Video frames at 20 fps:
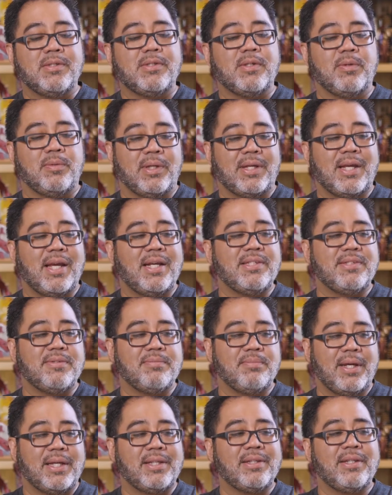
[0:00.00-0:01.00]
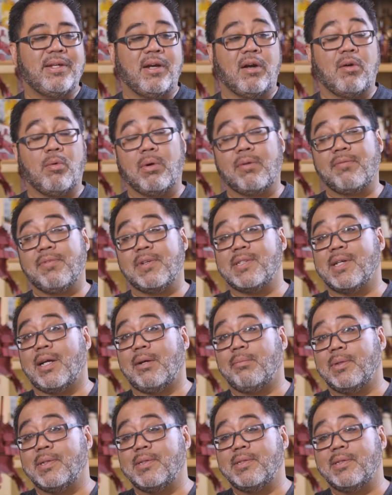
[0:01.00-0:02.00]
So in the case of making the artwork for
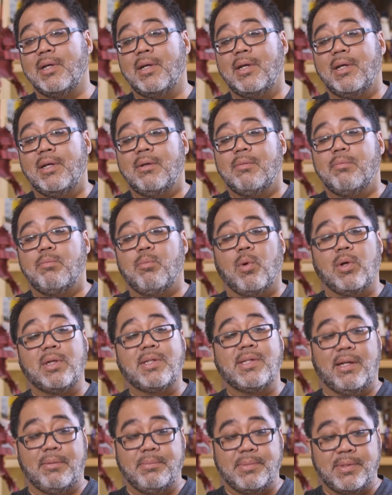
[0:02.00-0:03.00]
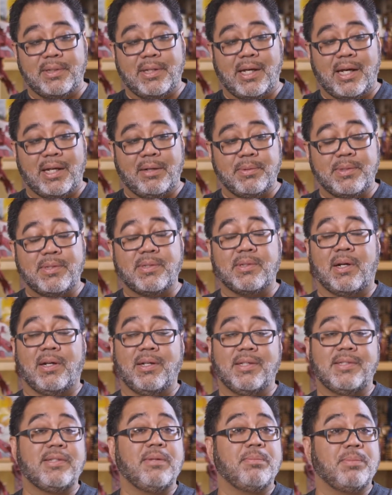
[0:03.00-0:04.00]
Timeless, more times than not, I would
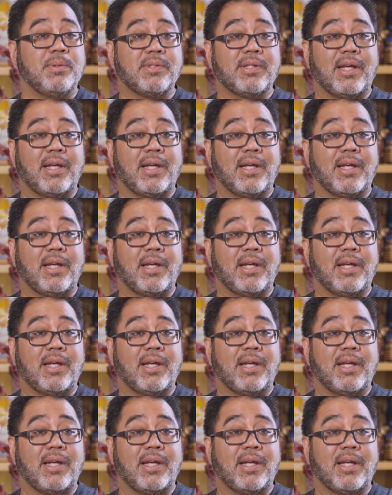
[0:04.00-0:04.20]
start as simple